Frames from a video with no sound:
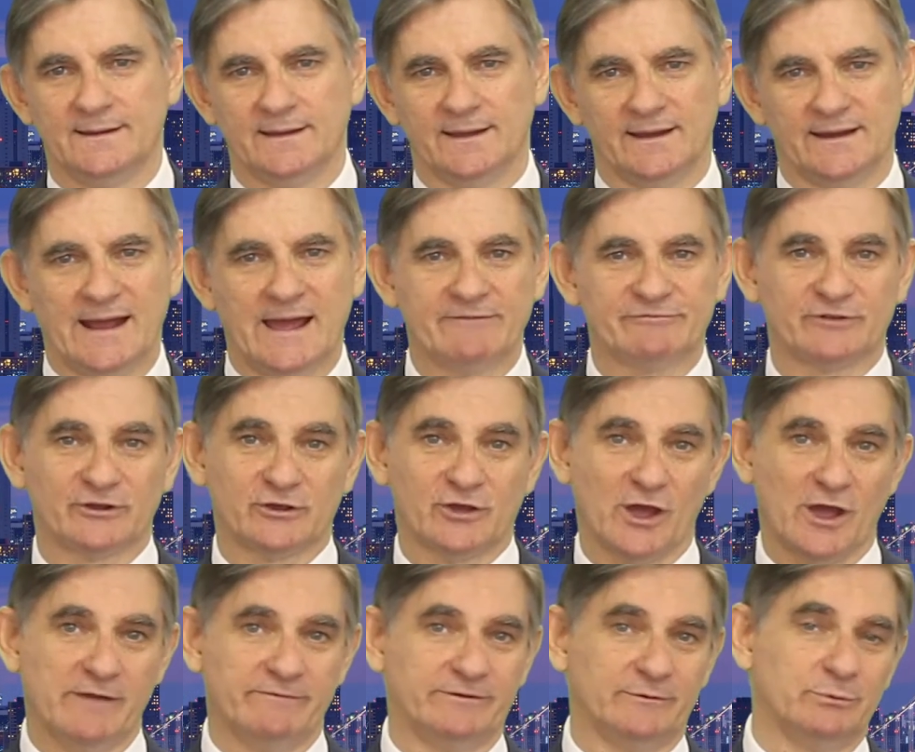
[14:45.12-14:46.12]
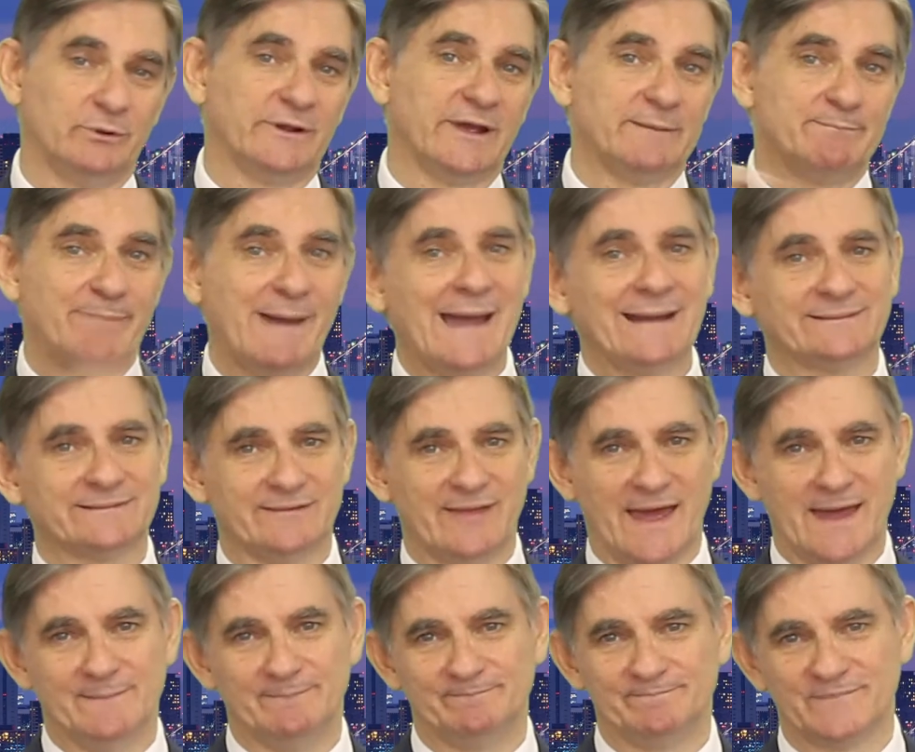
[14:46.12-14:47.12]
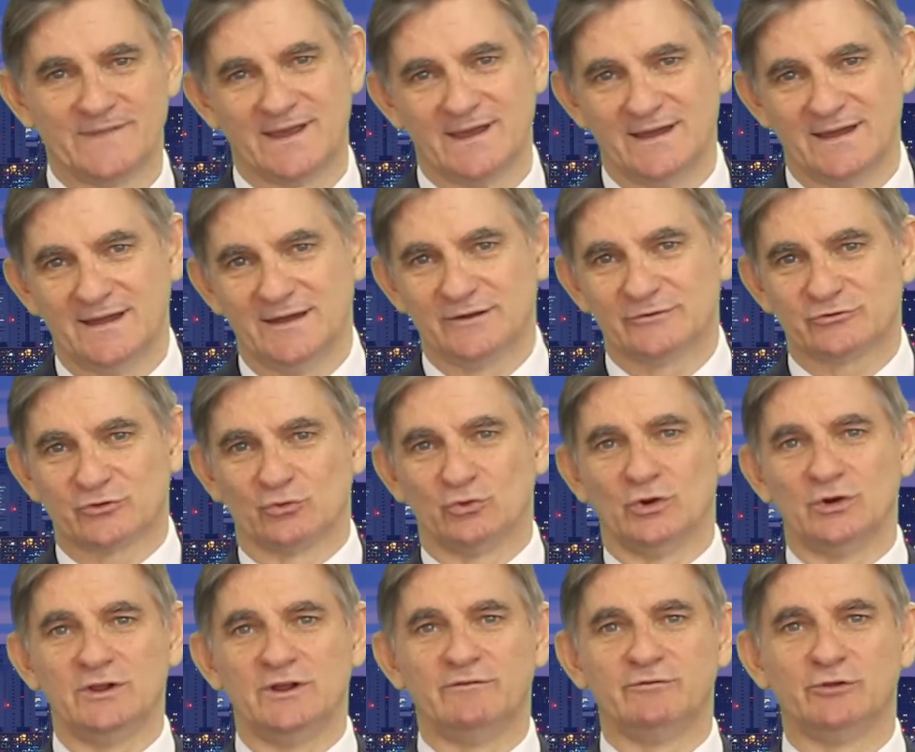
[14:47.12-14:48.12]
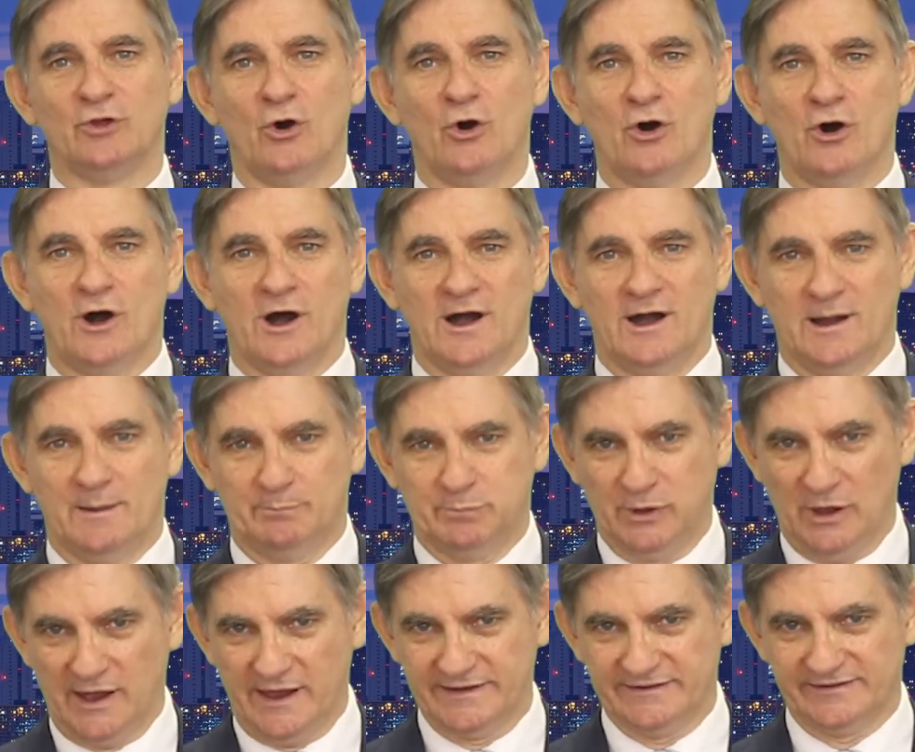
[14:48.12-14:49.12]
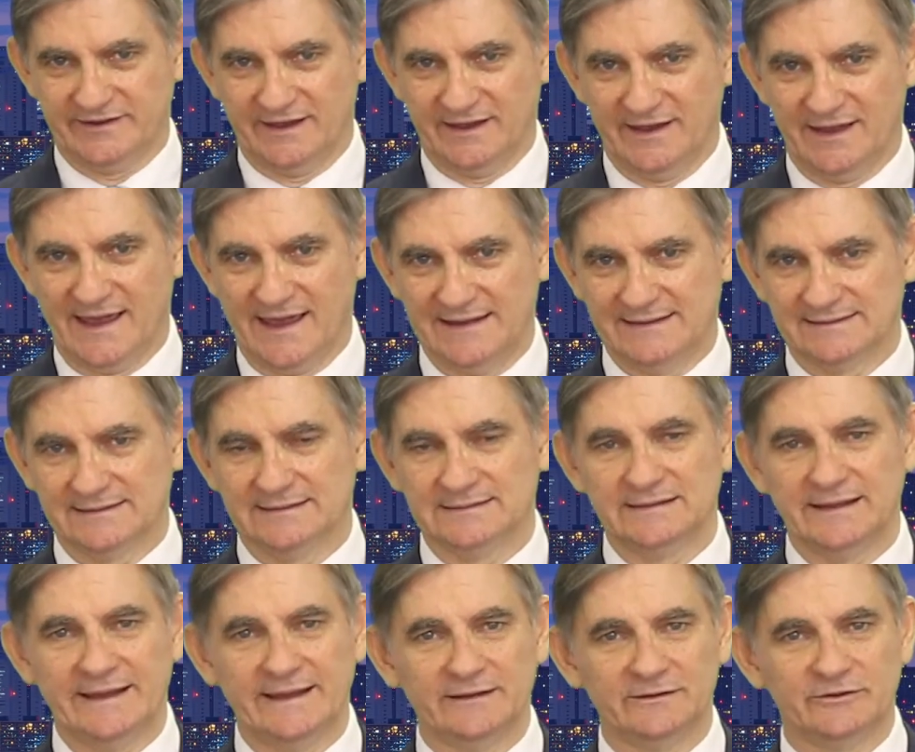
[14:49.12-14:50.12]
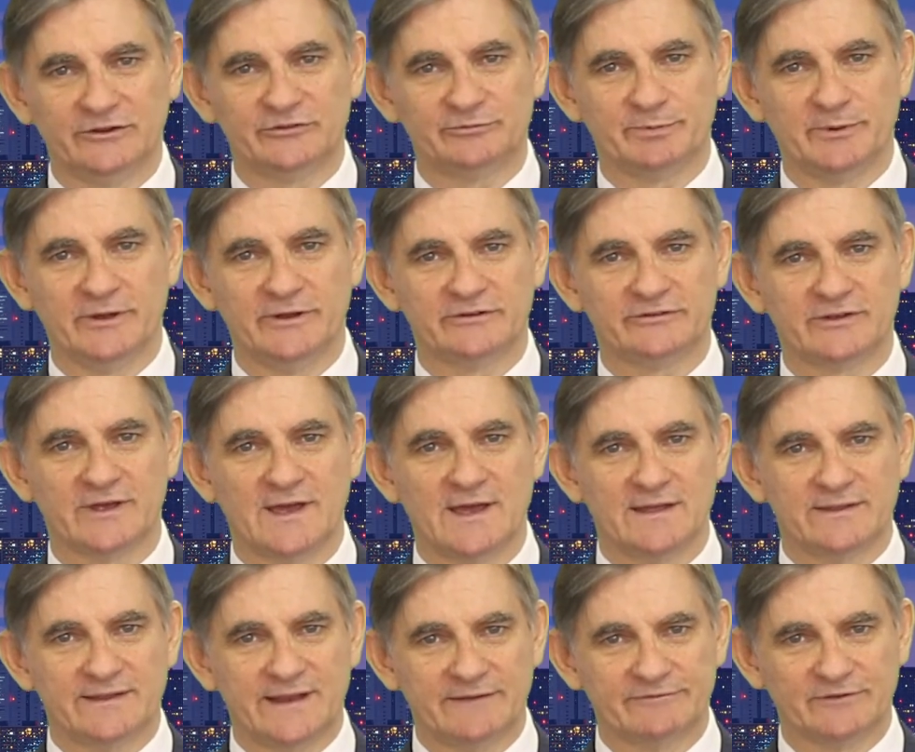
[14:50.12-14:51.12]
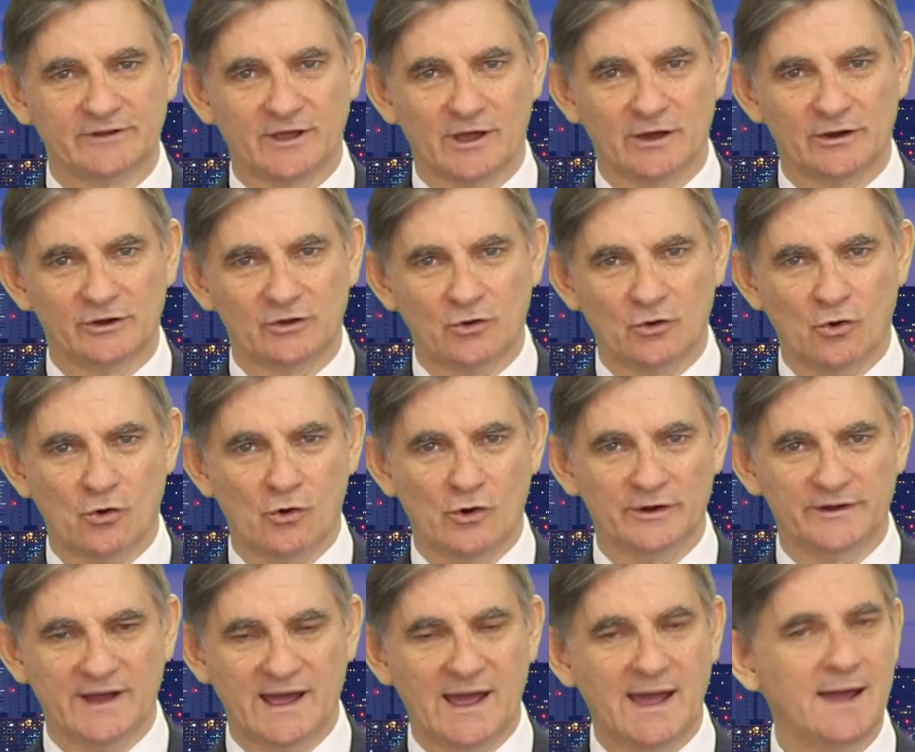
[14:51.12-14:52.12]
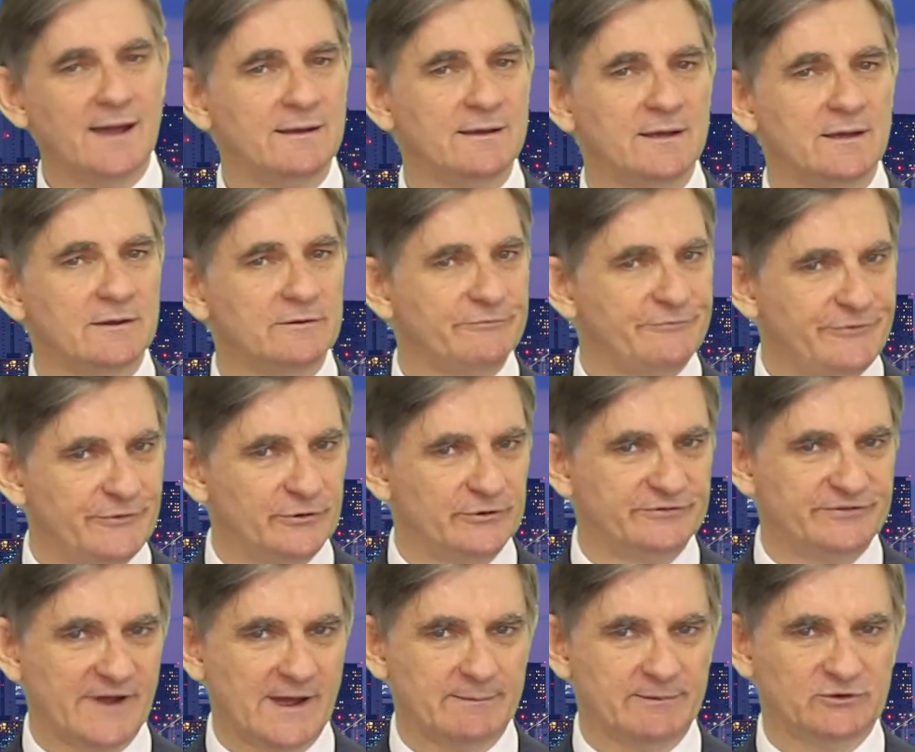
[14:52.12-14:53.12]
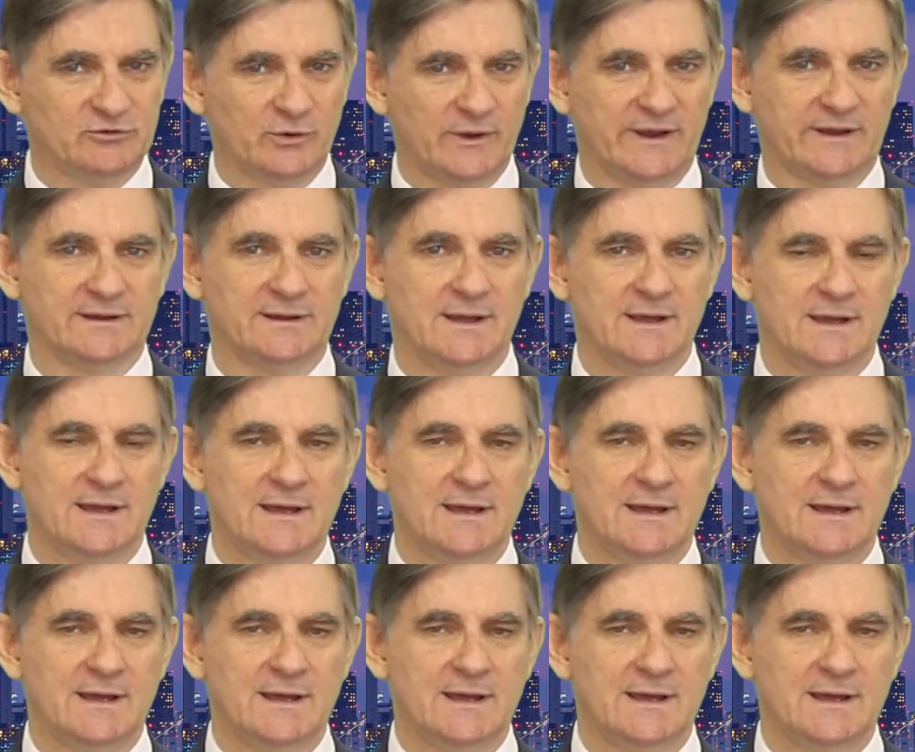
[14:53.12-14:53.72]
And after COVID, we'll get back to that. The rule of law applies here, and legal disputes that have to go to court are few and far between.